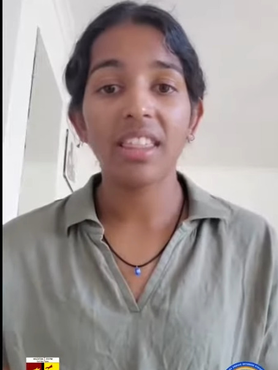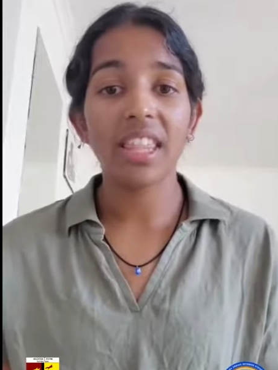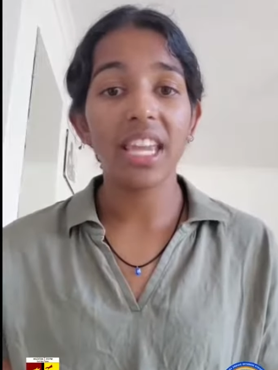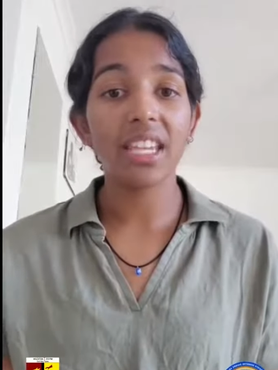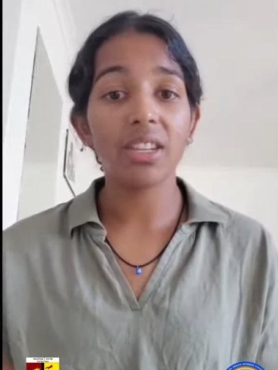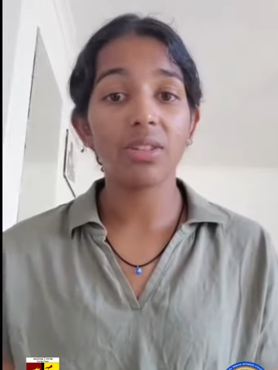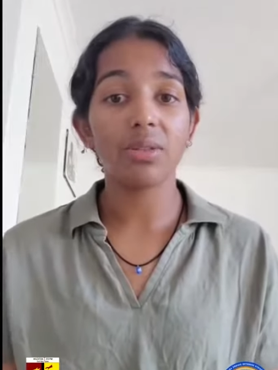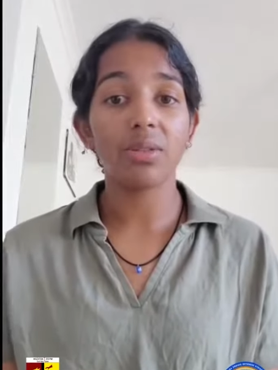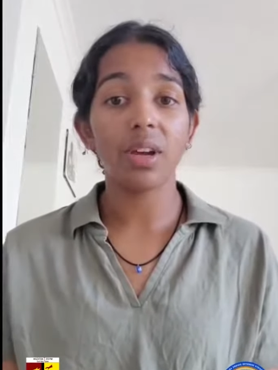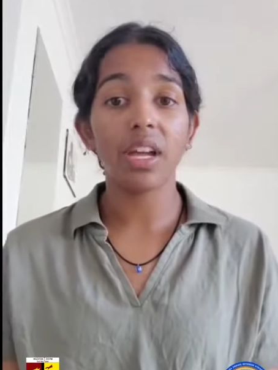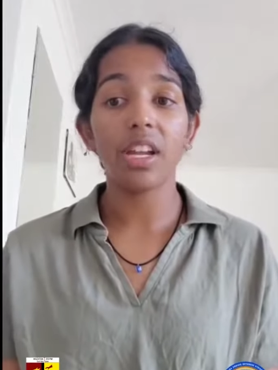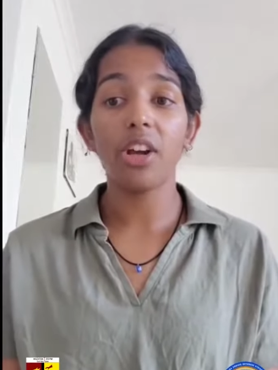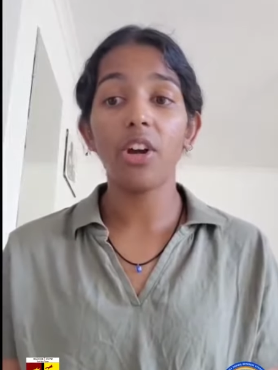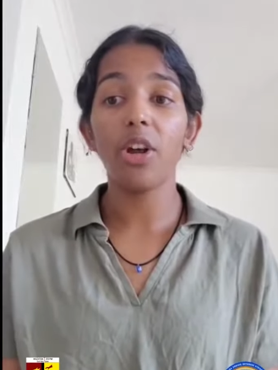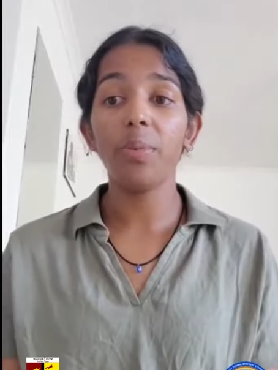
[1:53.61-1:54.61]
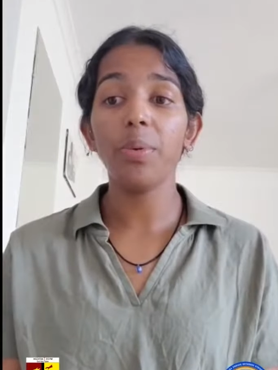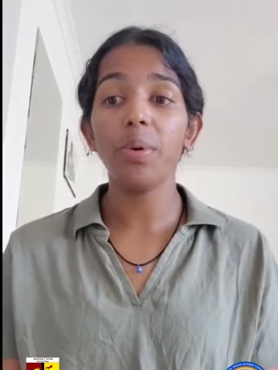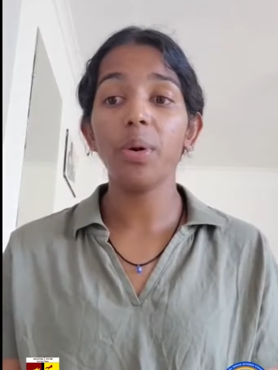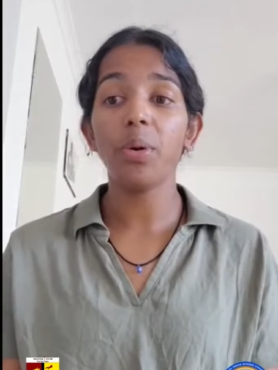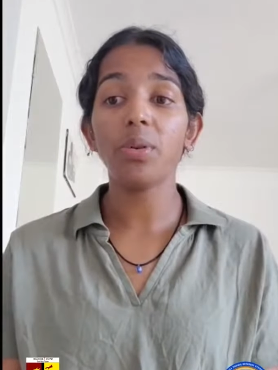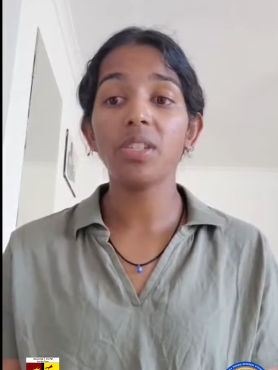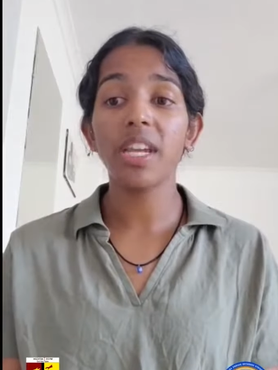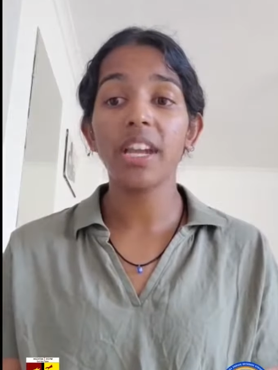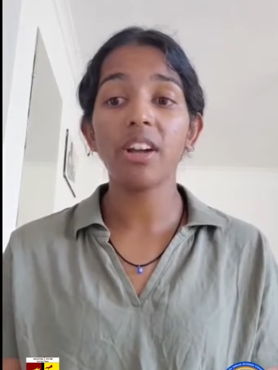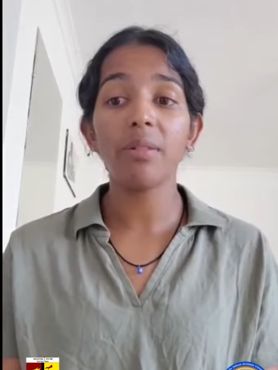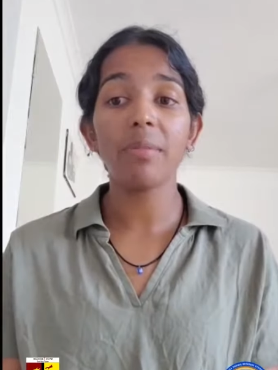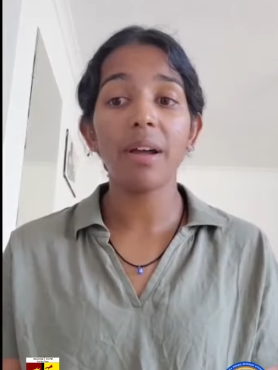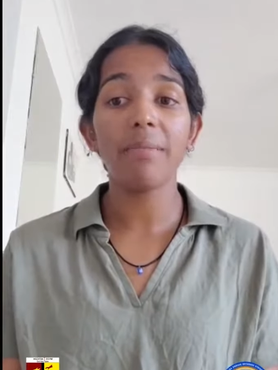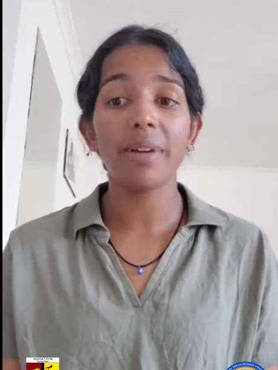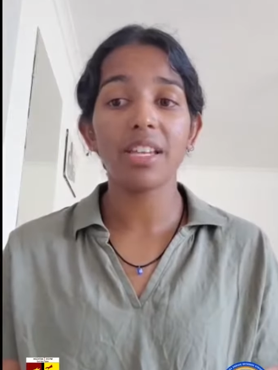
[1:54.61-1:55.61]
Thank you, and I hope you all take
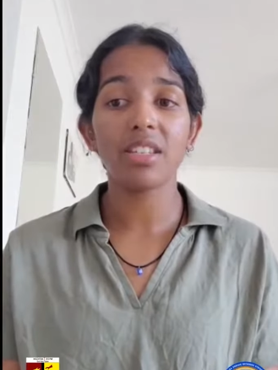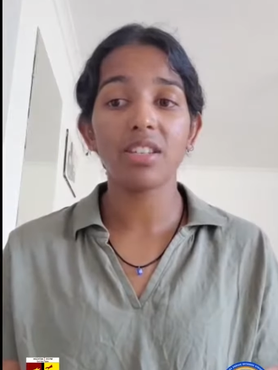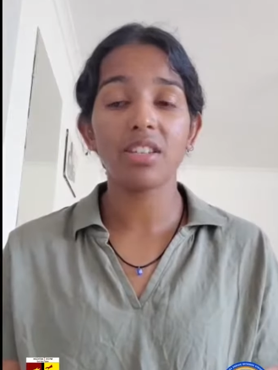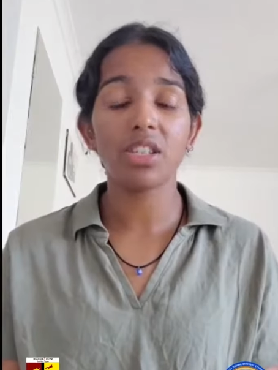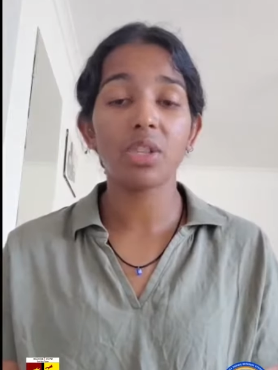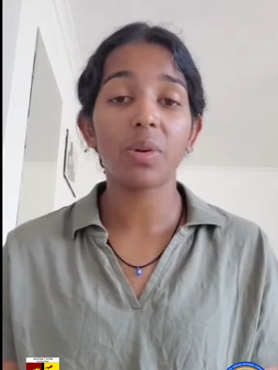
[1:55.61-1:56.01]
on my message